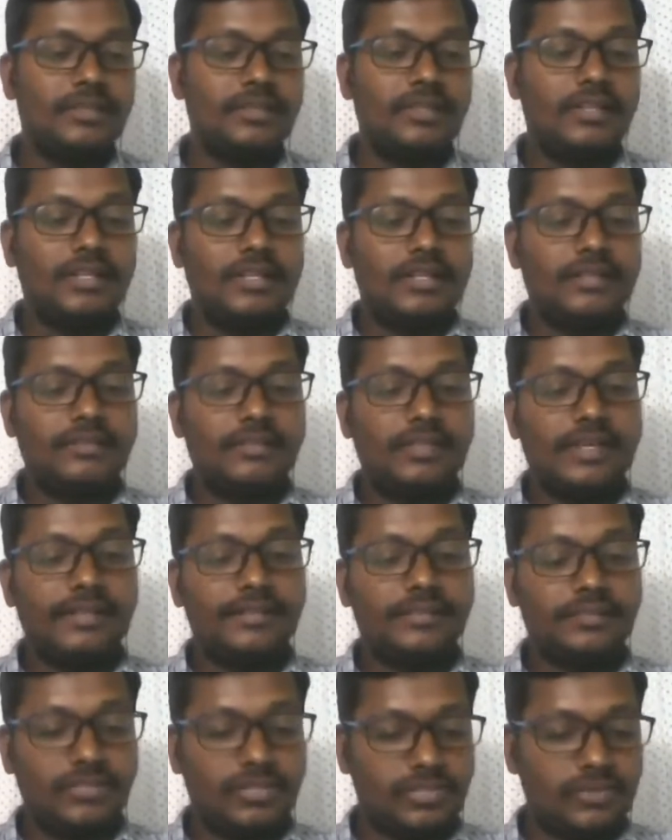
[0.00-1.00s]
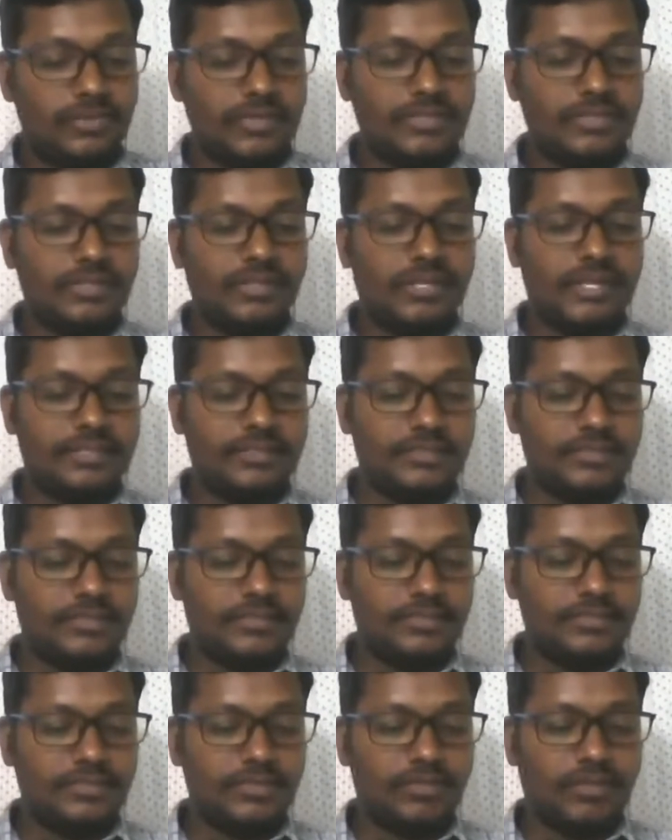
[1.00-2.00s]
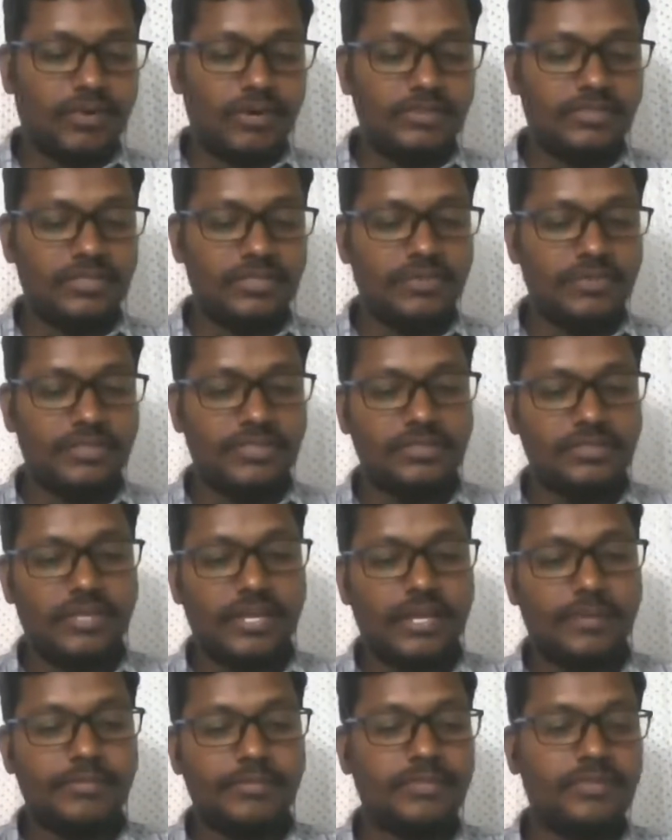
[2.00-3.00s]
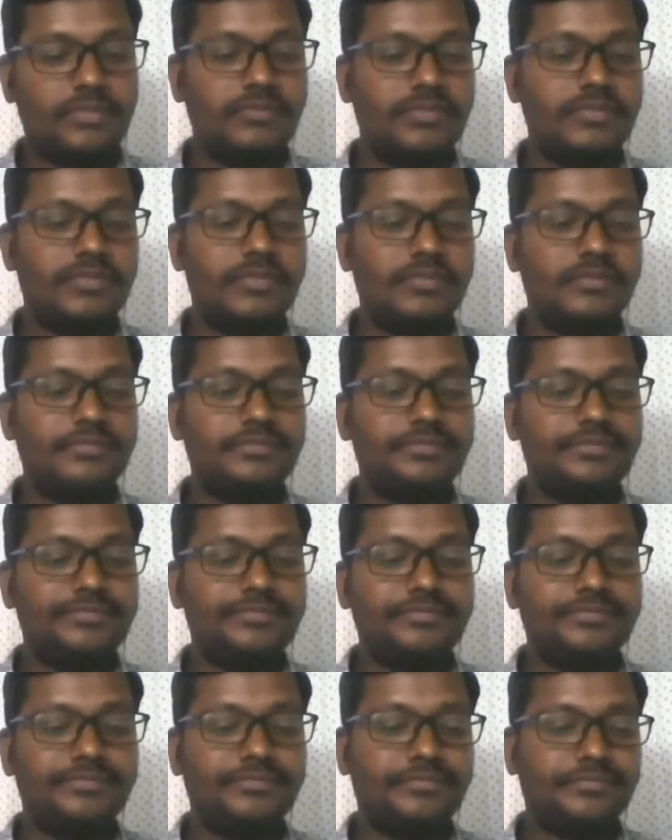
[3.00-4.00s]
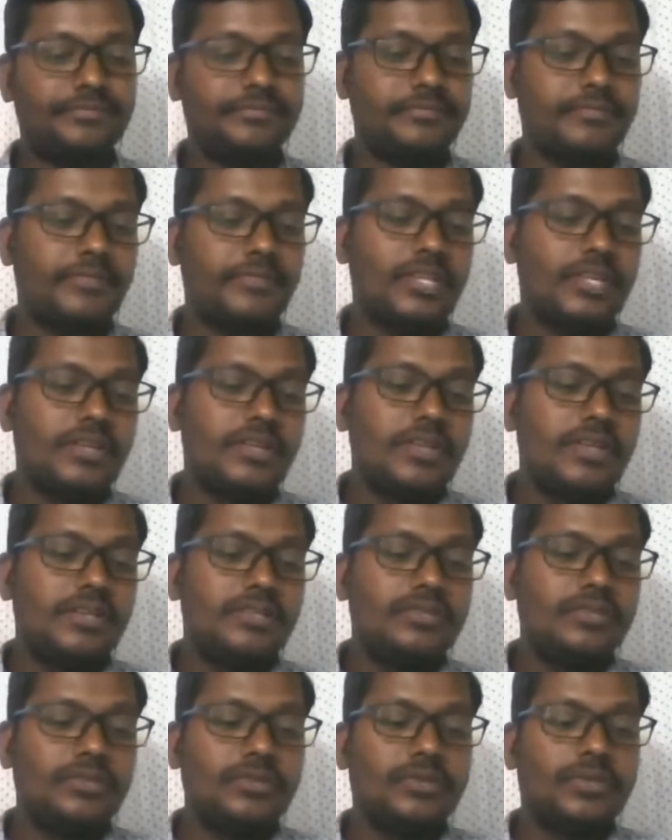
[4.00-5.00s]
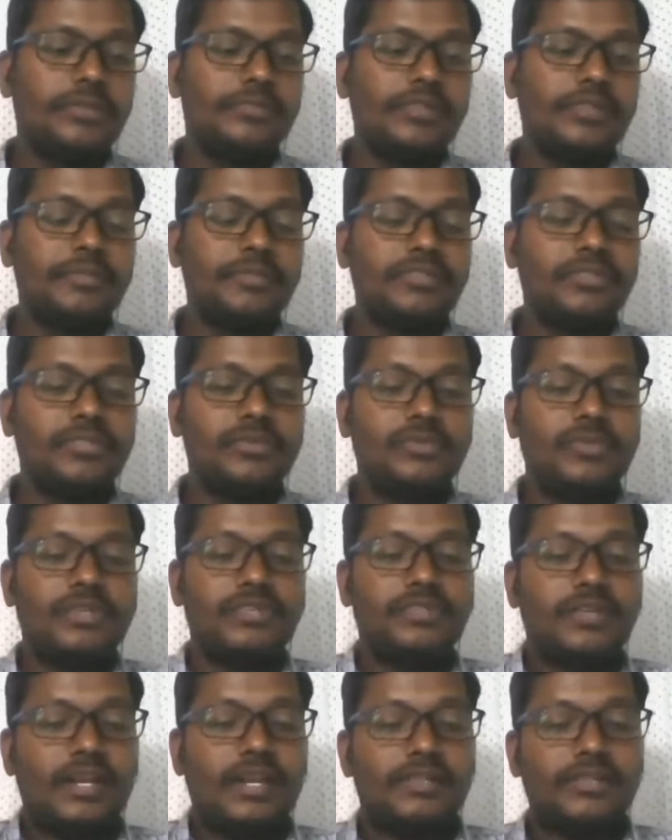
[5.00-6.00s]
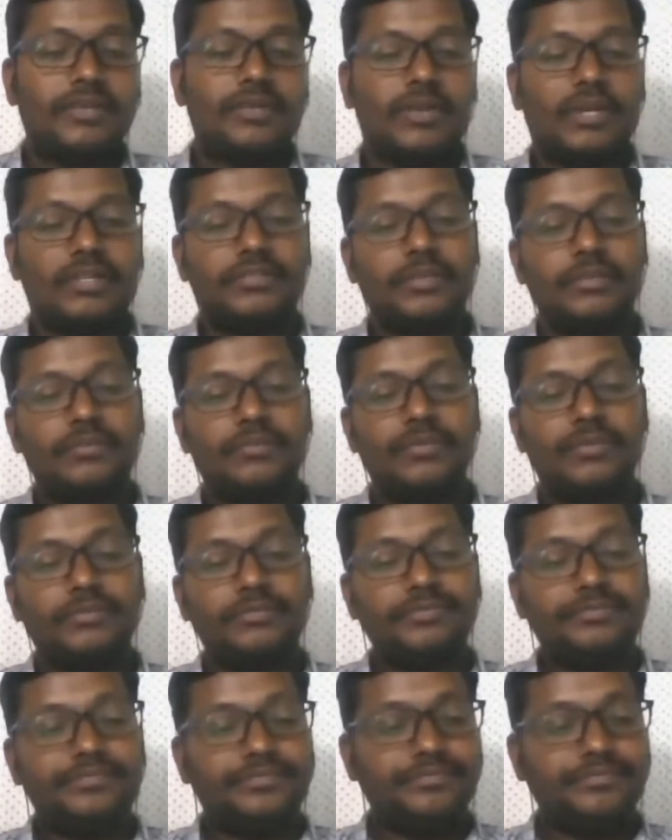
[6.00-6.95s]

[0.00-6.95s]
test. Then situation test. So what situations can be situation? So you give them situation and then you ask them to